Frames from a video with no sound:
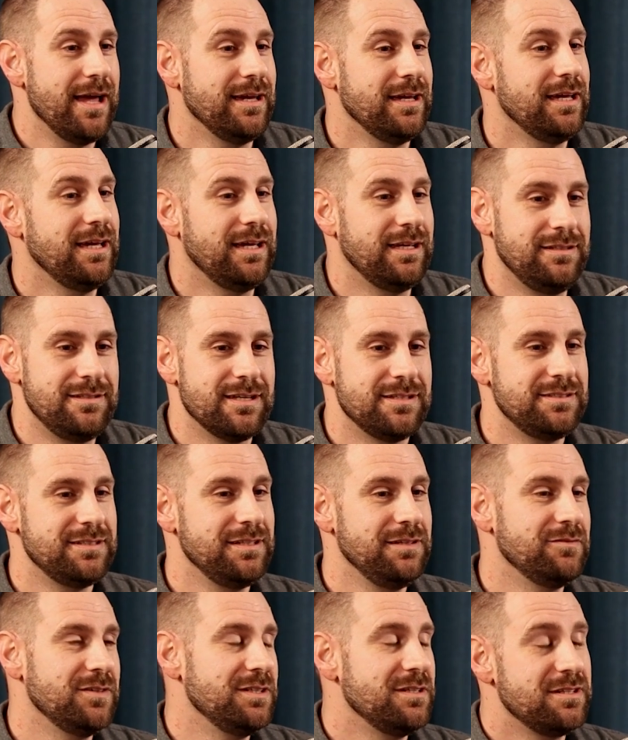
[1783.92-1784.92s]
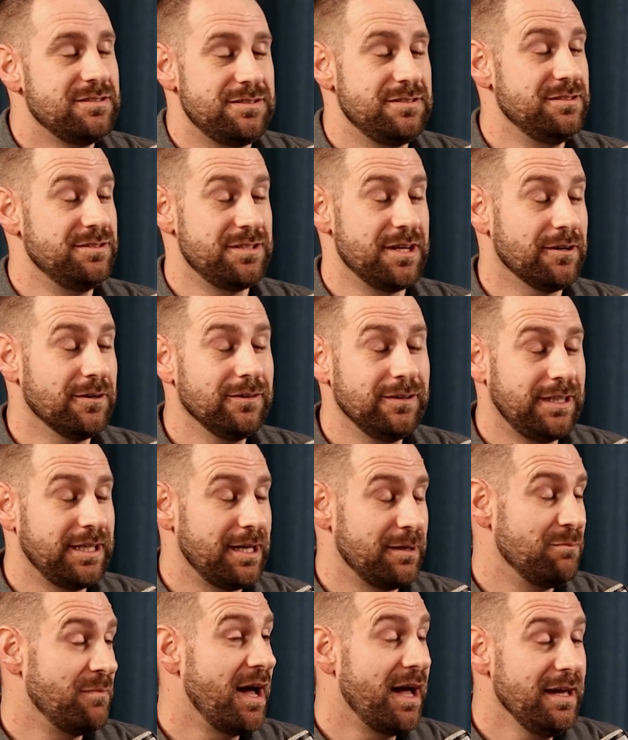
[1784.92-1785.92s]
It doesn't even necessarily,
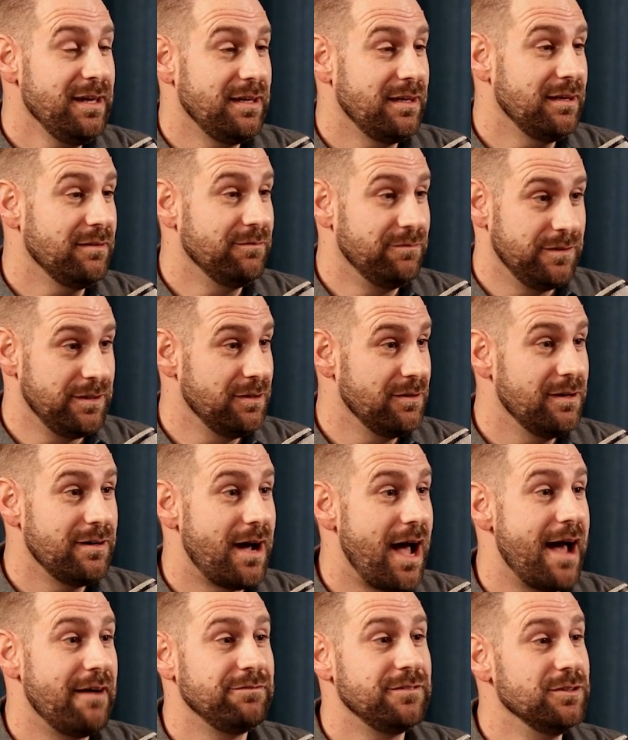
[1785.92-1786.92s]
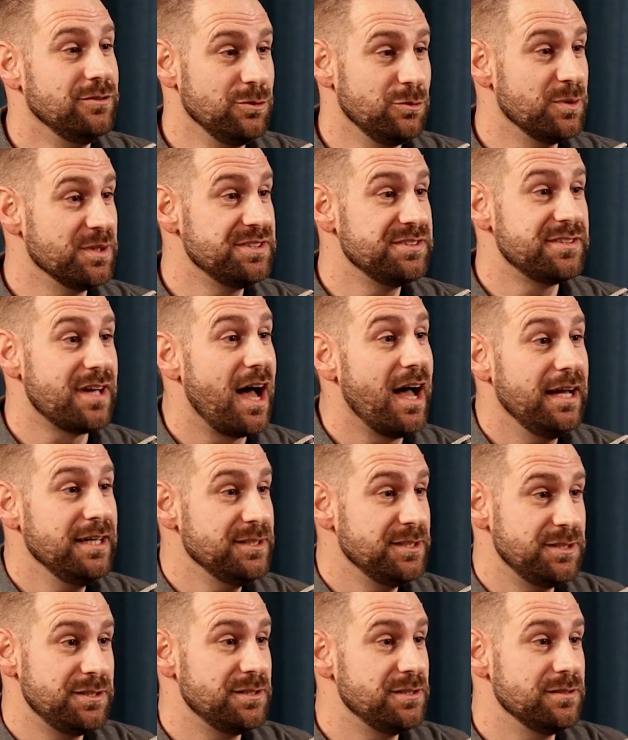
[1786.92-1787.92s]
in my view, have to do with
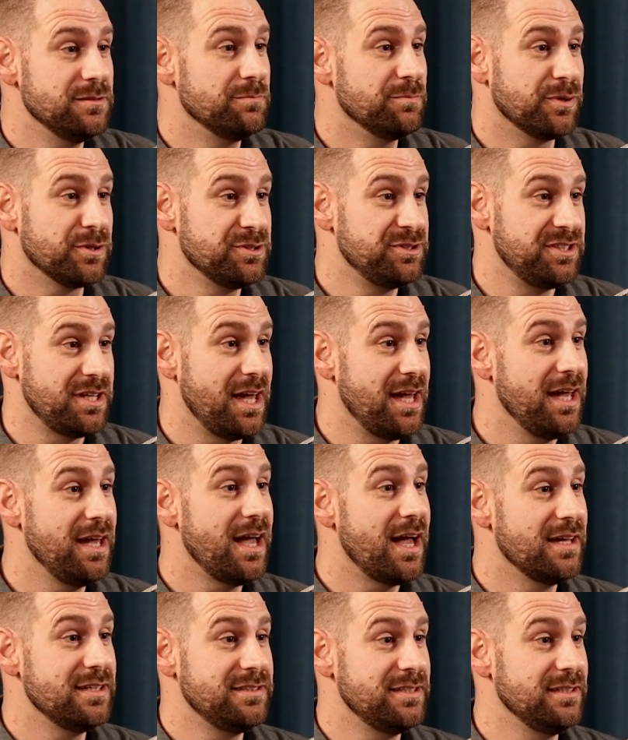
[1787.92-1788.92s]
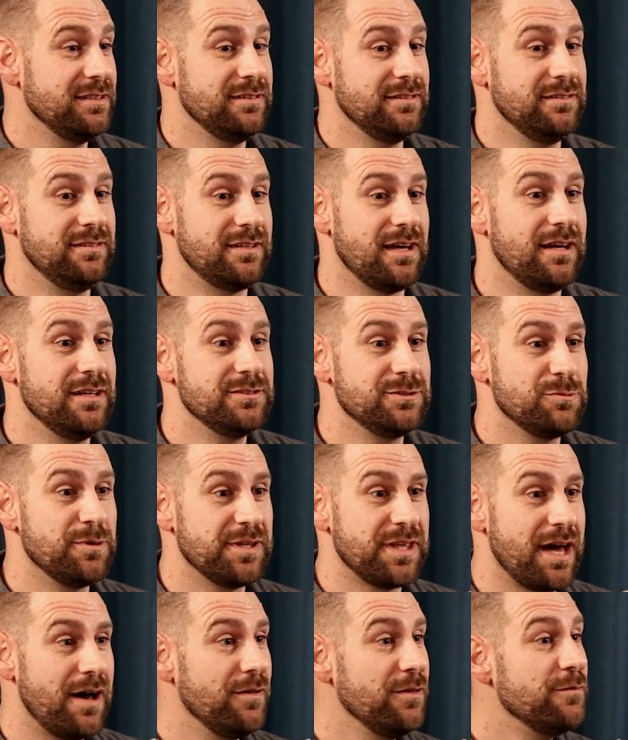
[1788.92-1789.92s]
size per se, as it does
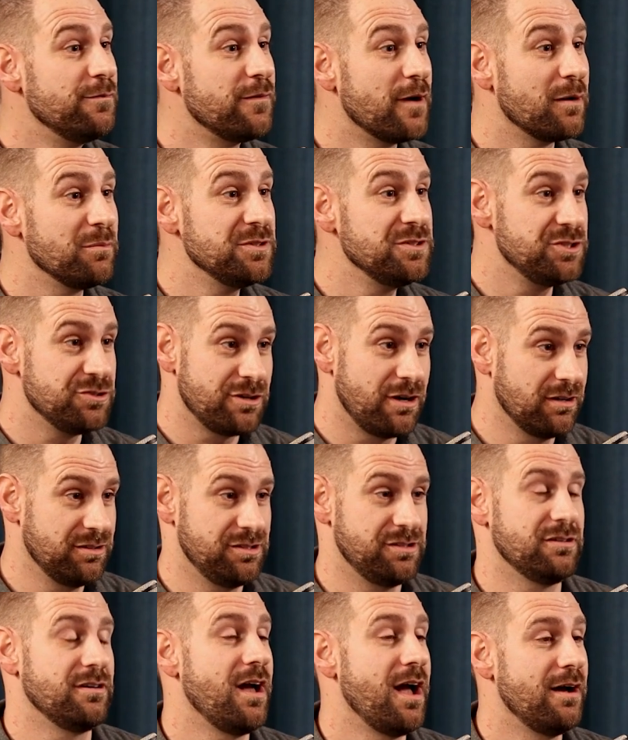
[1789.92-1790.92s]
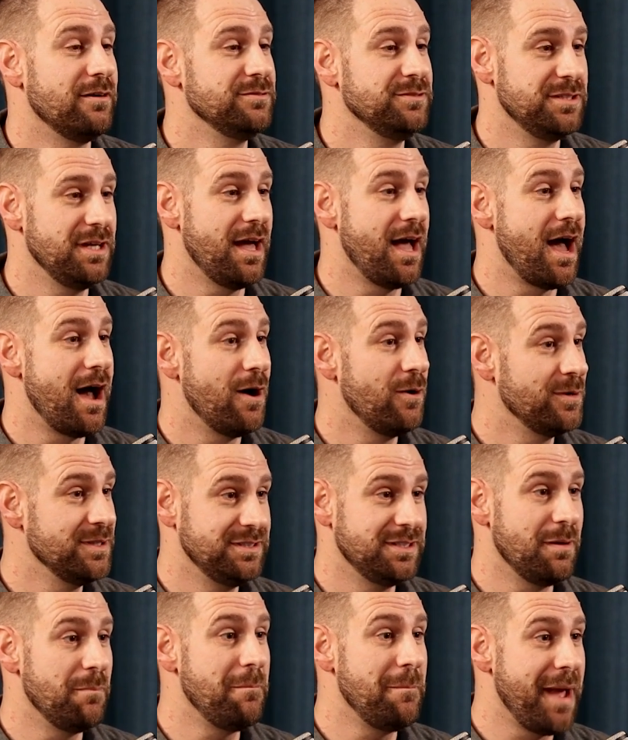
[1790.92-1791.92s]
with how the farm is structured. How
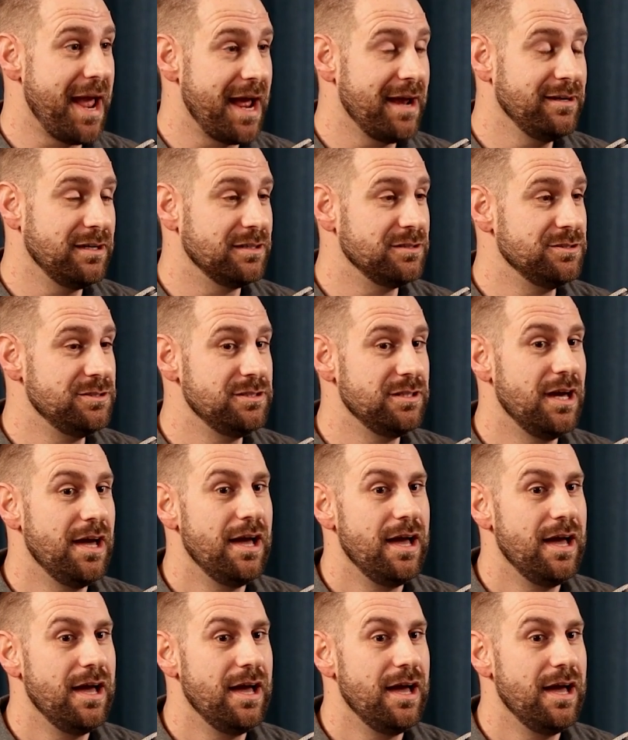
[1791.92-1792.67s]
is it managed?